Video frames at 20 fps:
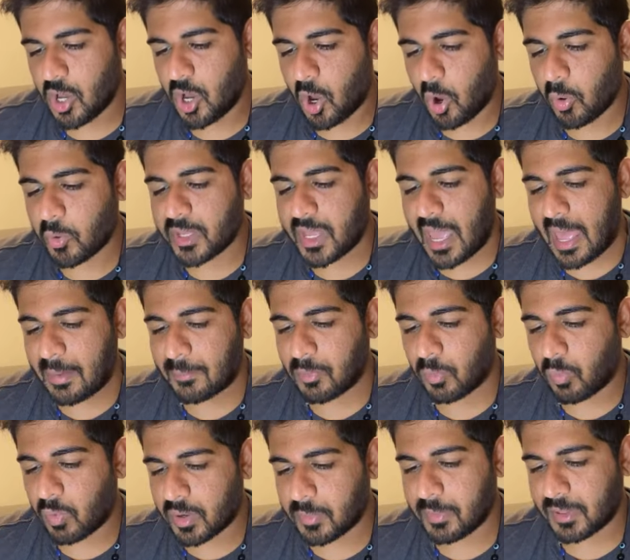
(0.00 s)
oh yeah, but
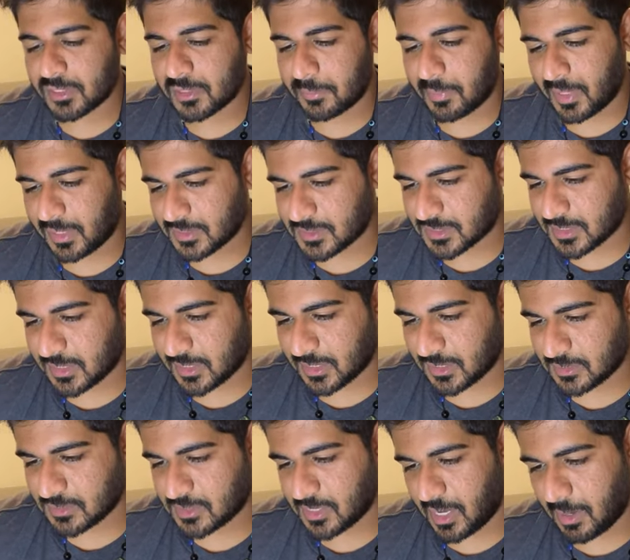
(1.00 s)
what about the Palestinians?